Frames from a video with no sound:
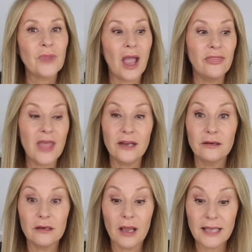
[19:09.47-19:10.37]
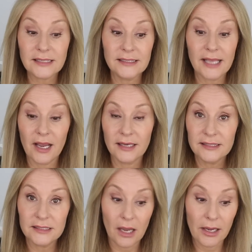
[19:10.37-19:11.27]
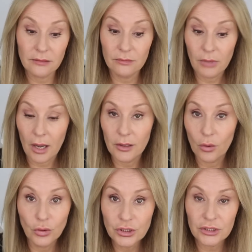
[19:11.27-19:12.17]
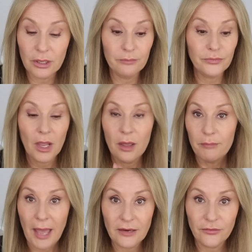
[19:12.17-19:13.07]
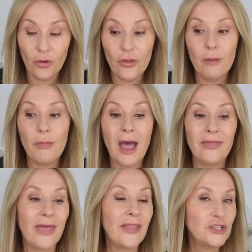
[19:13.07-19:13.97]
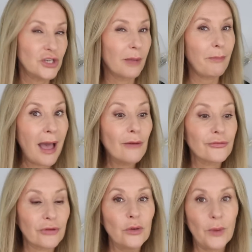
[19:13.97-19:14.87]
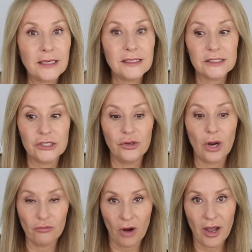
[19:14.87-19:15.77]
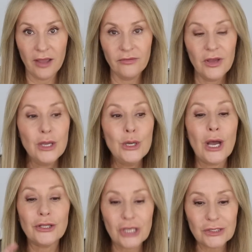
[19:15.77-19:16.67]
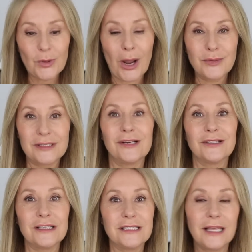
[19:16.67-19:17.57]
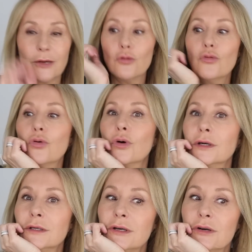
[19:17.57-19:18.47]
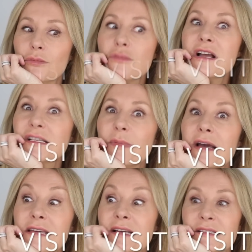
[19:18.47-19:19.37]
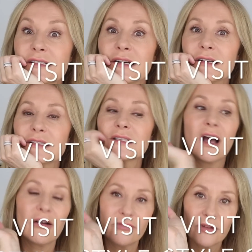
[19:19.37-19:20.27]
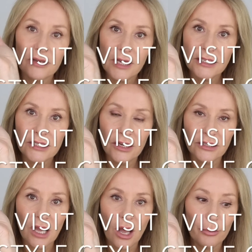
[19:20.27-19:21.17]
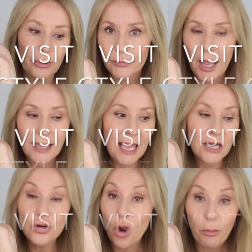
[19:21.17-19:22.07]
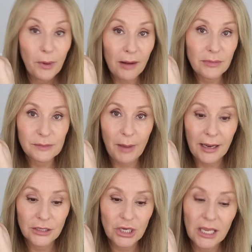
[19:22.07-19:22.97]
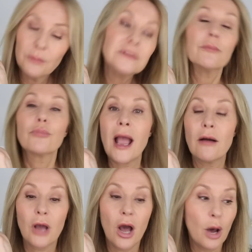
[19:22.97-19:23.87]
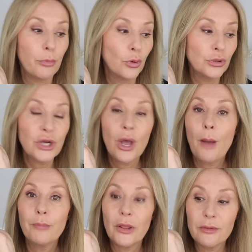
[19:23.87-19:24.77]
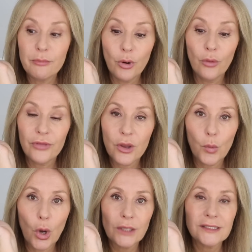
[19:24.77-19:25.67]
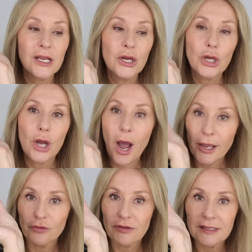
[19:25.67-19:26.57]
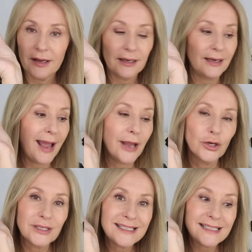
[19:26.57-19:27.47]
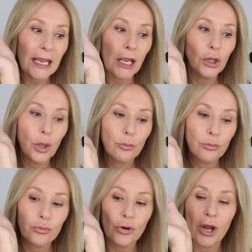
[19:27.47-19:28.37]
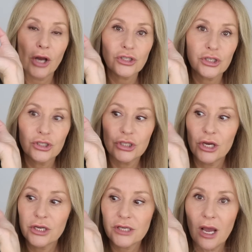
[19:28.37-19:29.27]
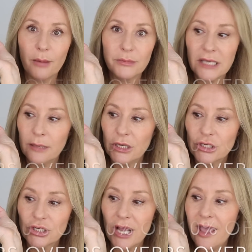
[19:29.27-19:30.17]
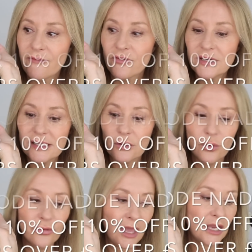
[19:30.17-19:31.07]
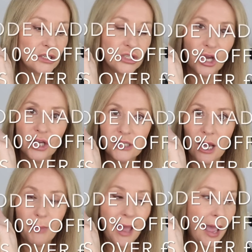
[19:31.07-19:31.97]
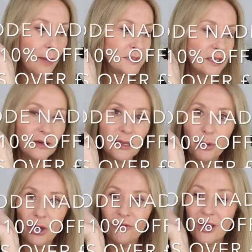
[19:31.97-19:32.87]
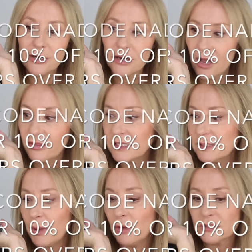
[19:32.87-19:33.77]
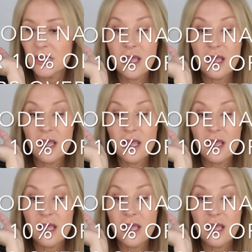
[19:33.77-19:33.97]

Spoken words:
And then, as I say, I ordered them, paid for them, and then they took about 3 weeks to arrive. And just when I was starting to think, oh, where's my YESSTYLE stuff? It turned up. Again, not glamorous packaging. It was in brown cardboard. But the important thing was I could recycle it, and not a single product turned up damaged. Every single thing turned up absolutely perfect. Nothing spilt.